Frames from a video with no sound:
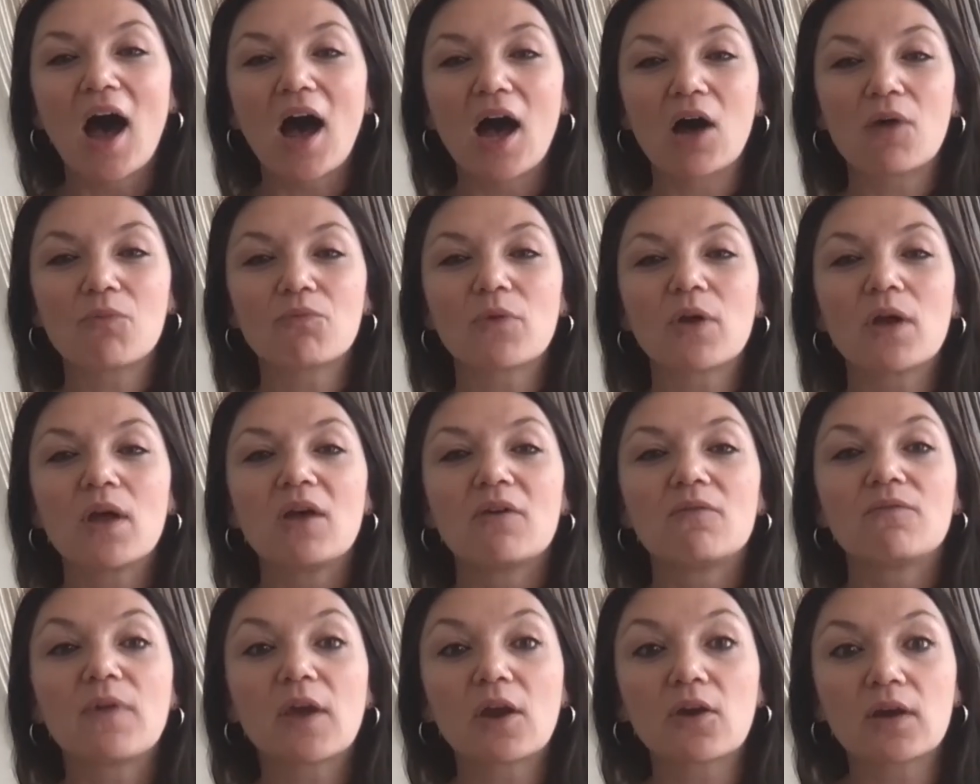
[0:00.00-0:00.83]
um,
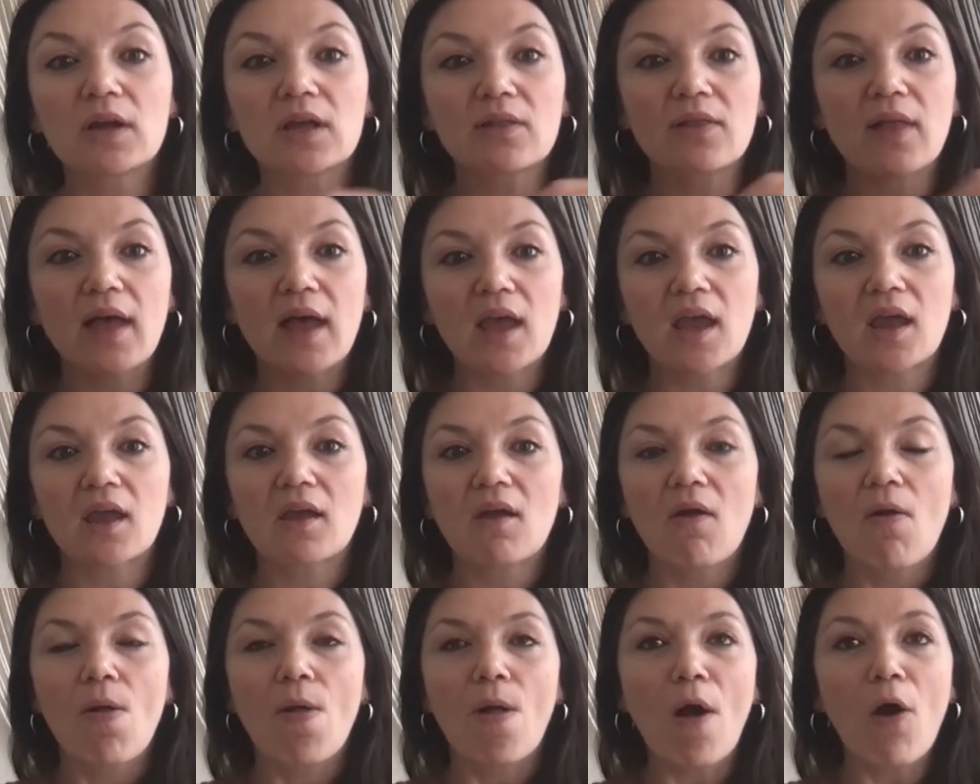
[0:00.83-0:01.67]
very
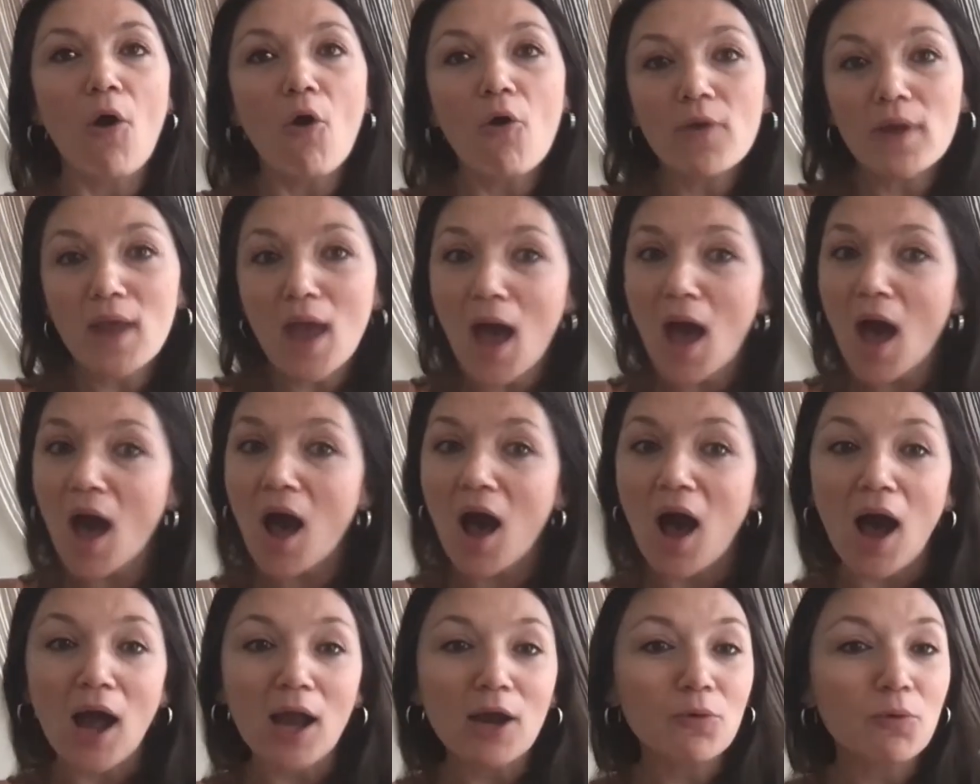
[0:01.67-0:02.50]
like, oh
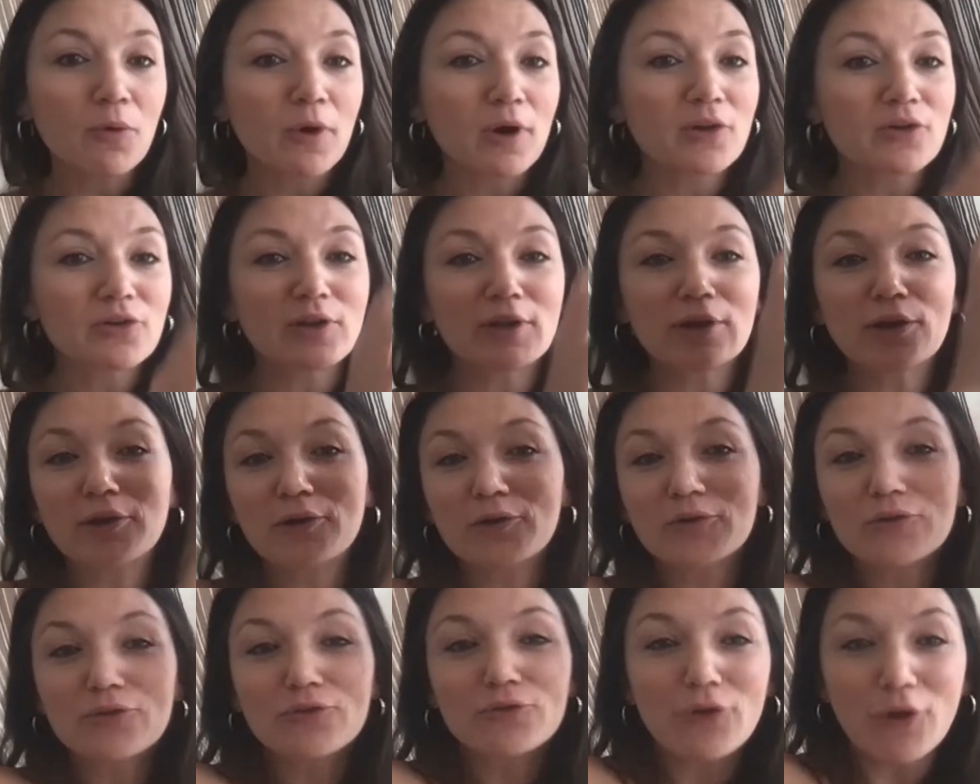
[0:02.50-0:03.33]
yeah, I worked
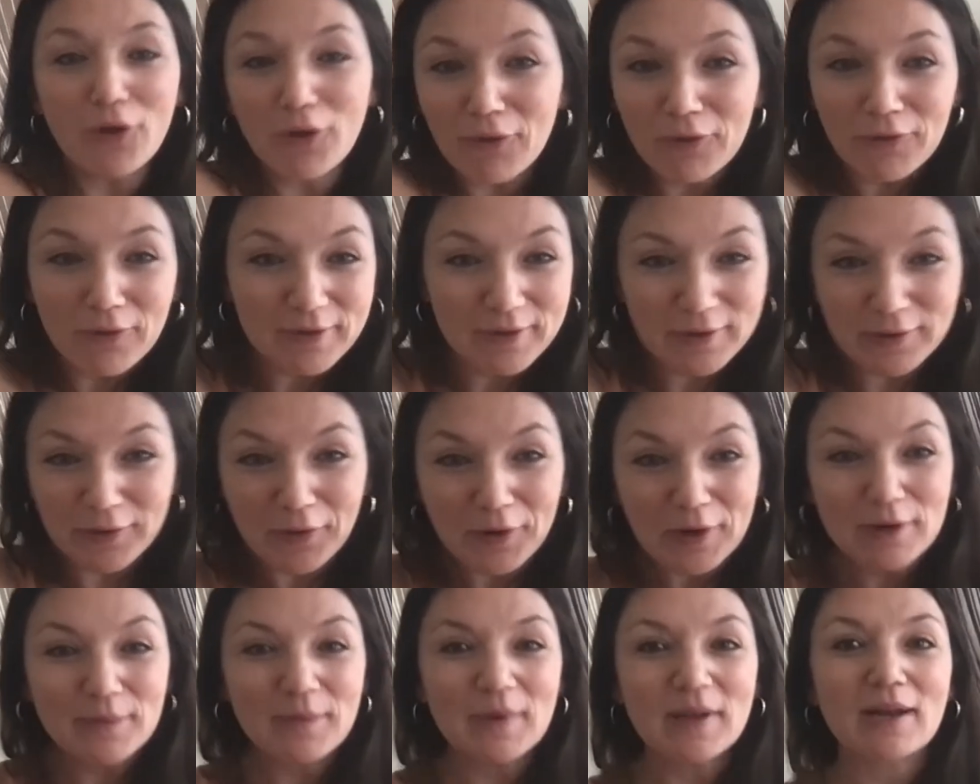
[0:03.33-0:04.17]
here, so, you know
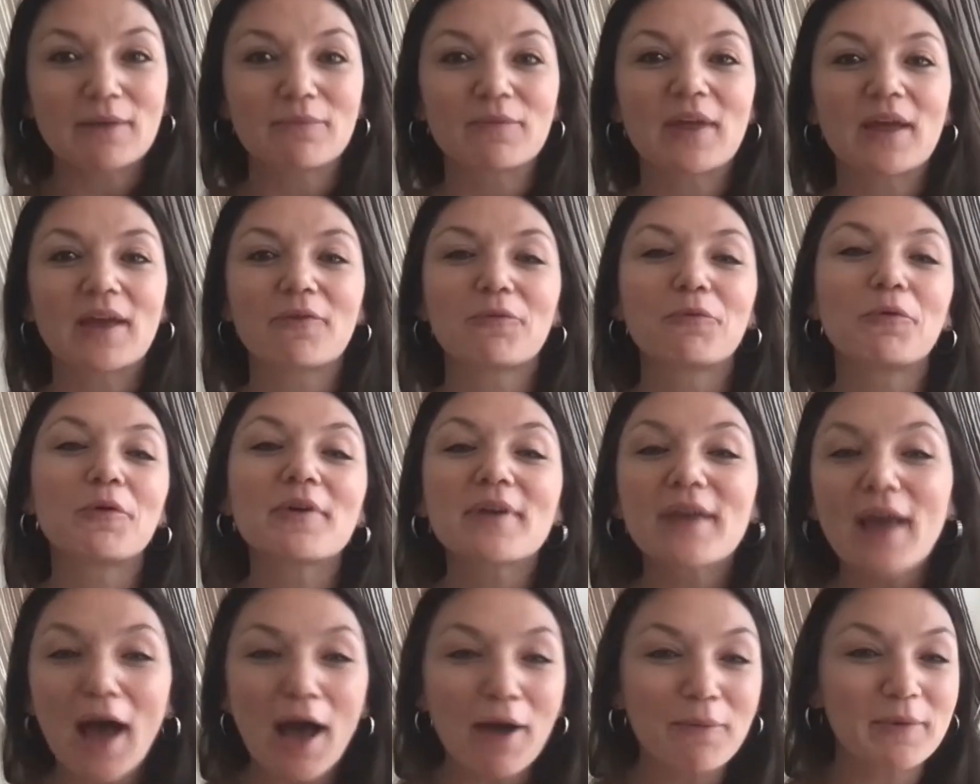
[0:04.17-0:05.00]
what I mean? I'm like, well,
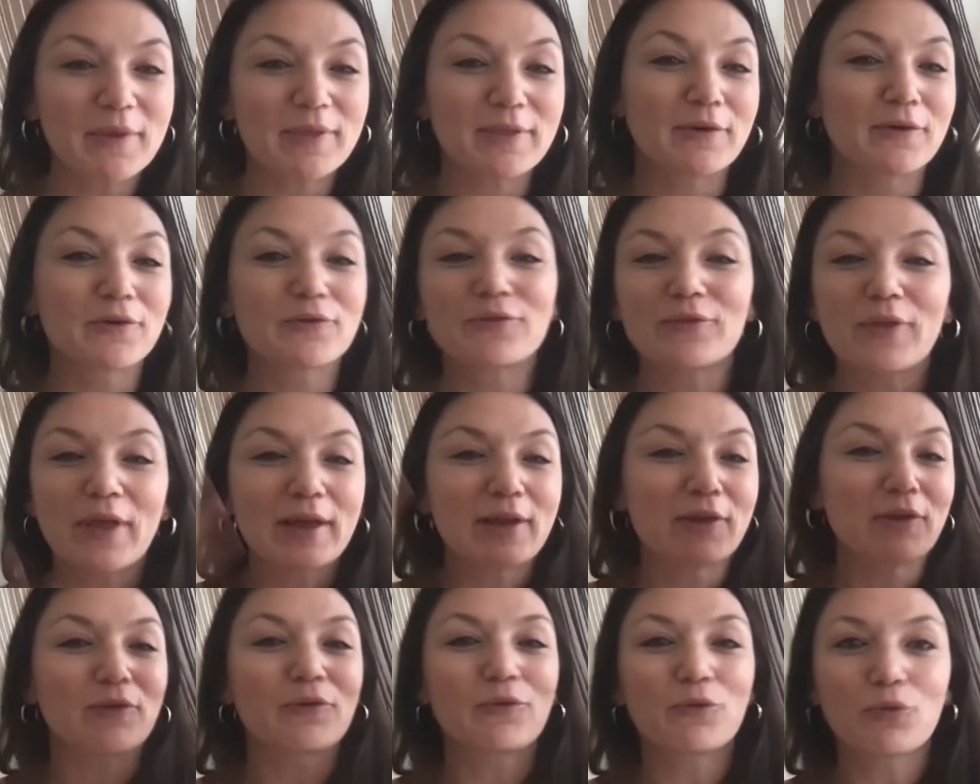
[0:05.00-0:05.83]
yeah, but there's
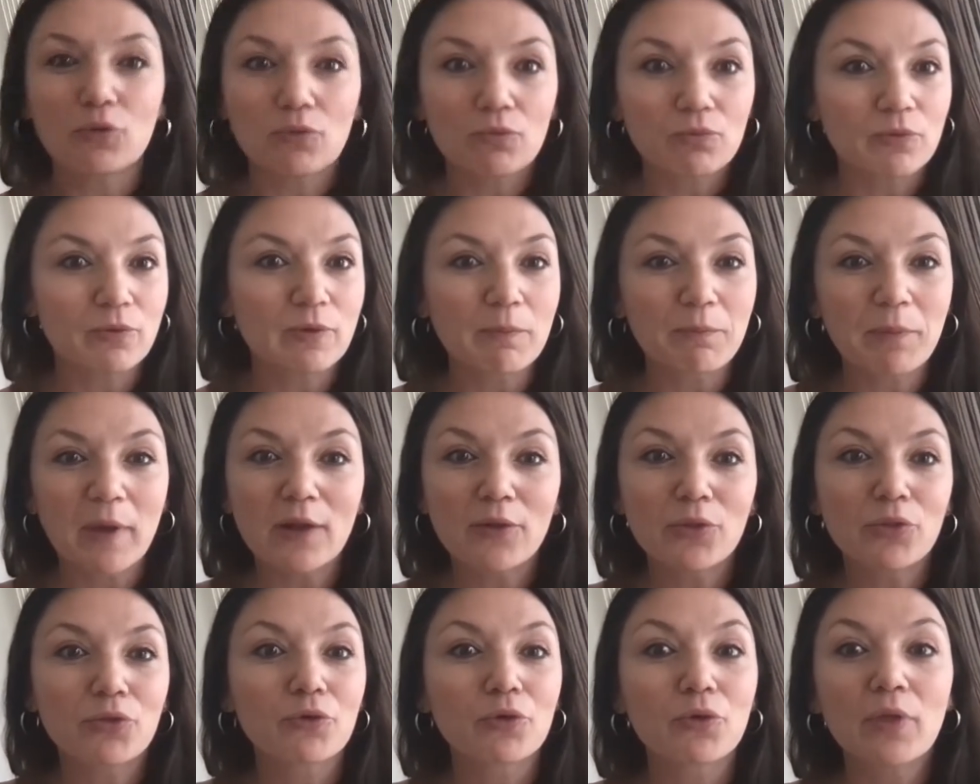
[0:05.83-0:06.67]
like, they've
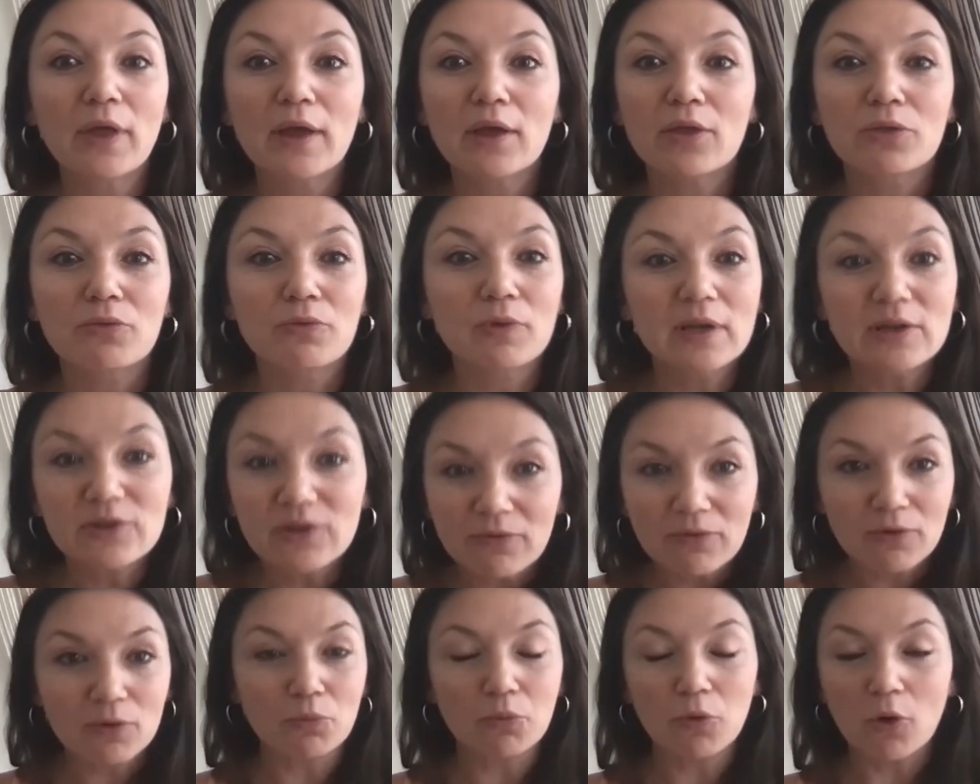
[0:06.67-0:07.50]
been through like three
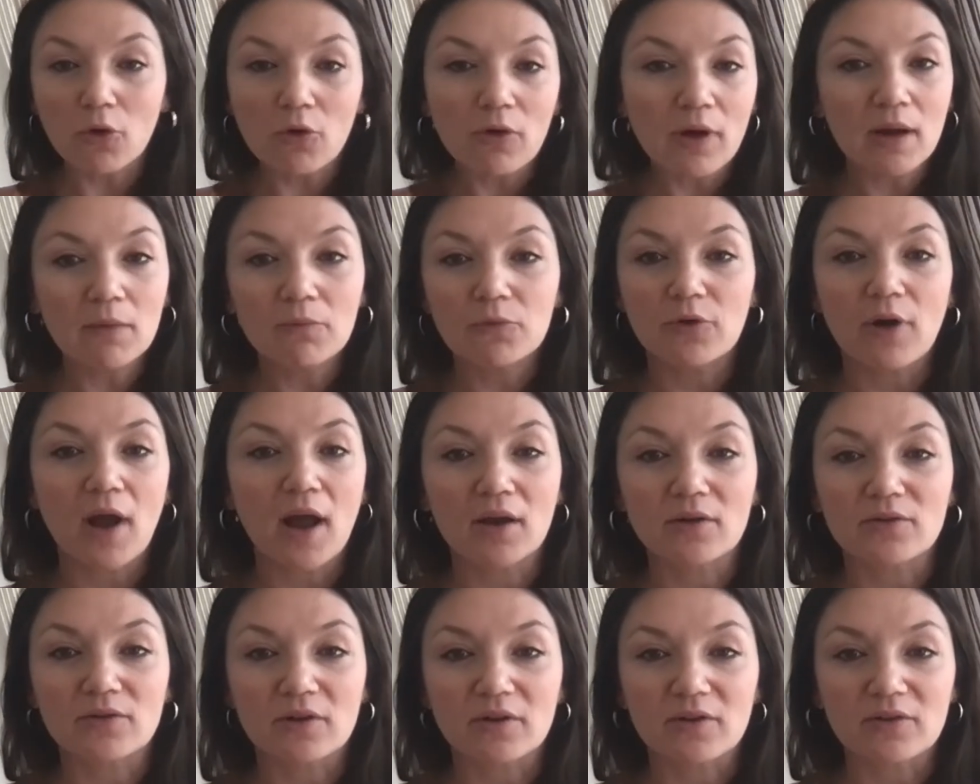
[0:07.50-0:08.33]
different program
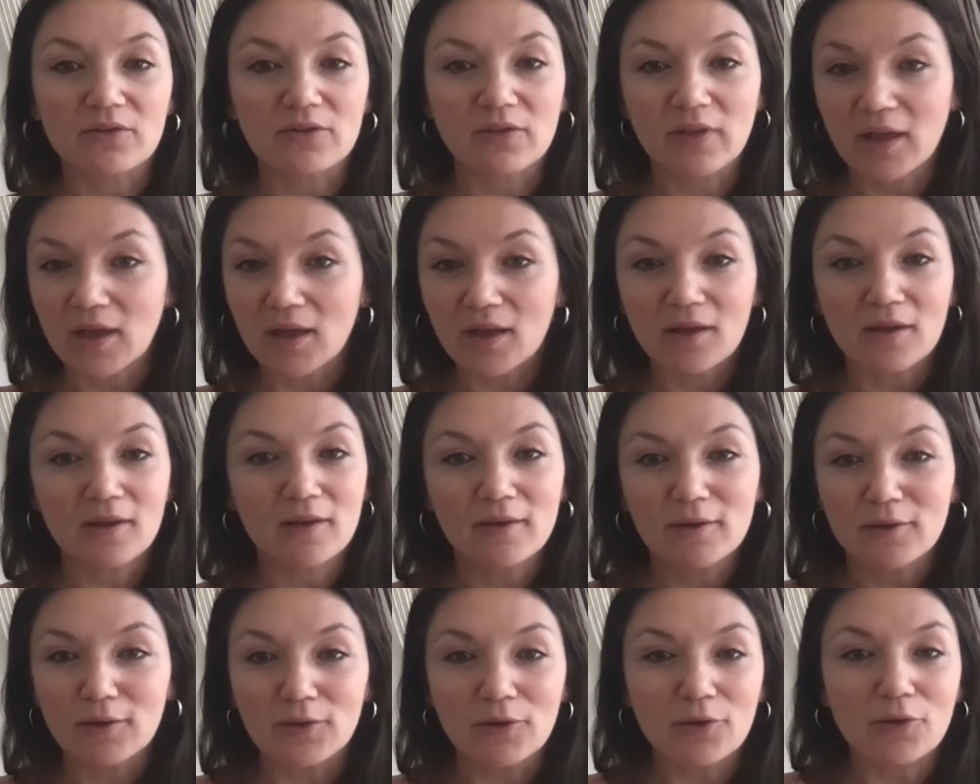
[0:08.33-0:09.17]
directors. Like
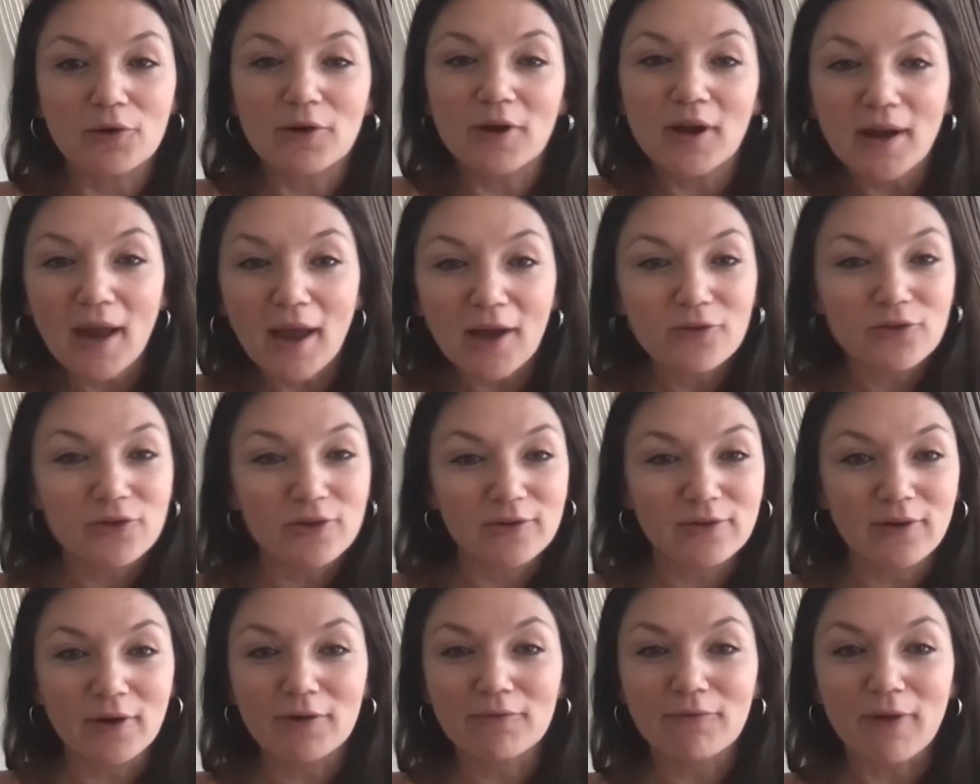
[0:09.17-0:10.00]
your
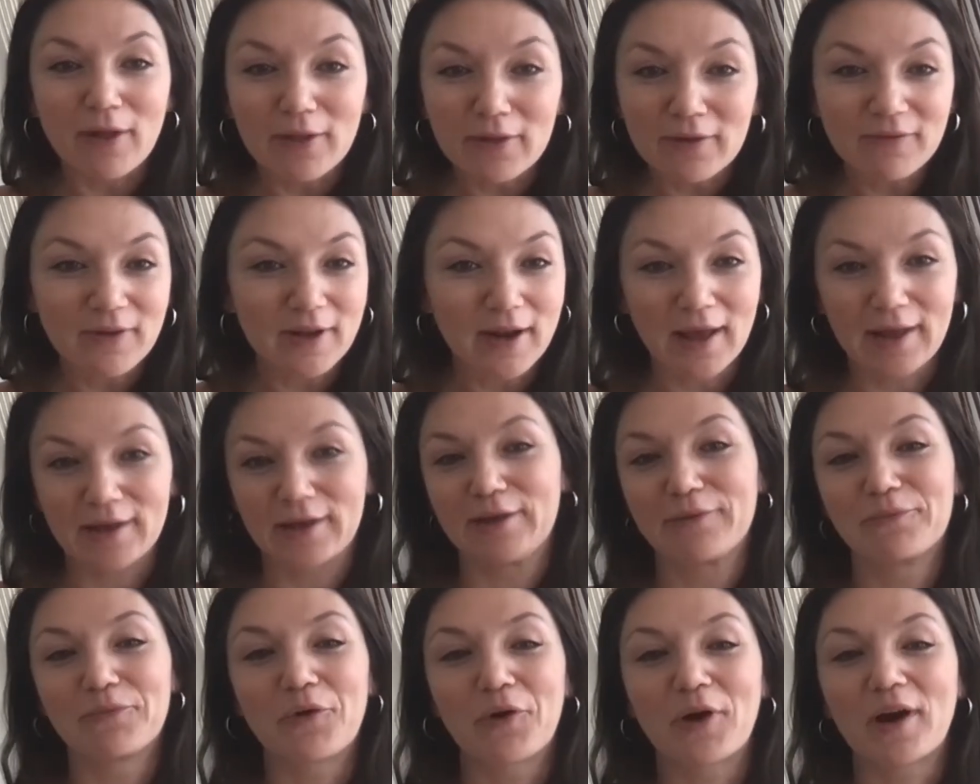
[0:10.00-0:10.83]
connections aren't relevant
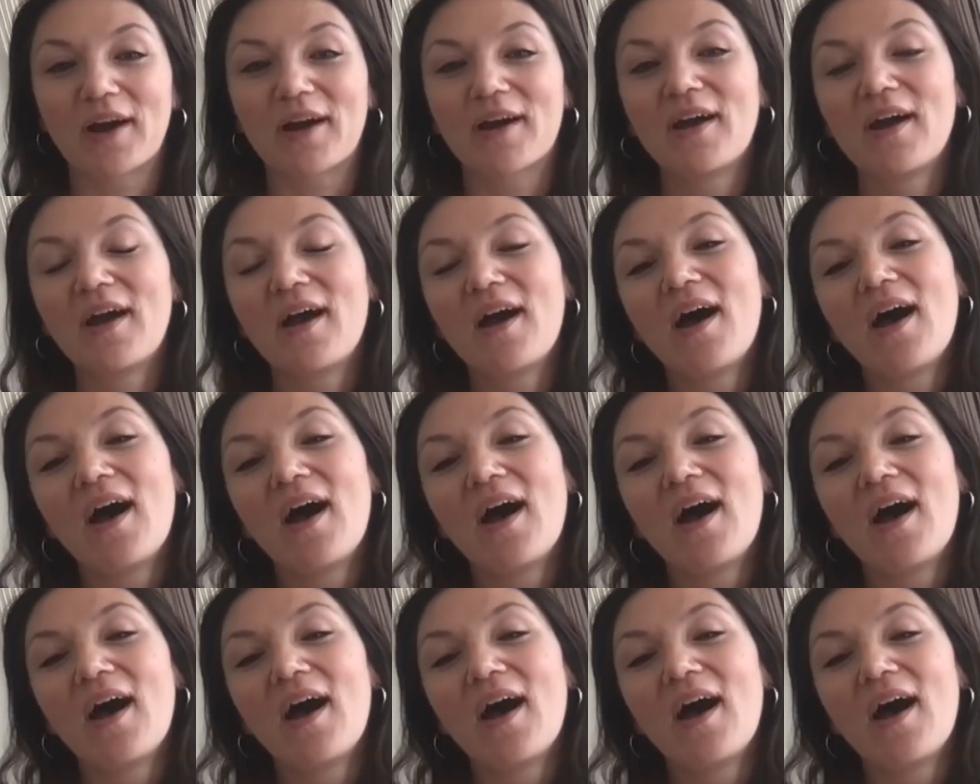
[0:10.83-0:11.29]
anymore.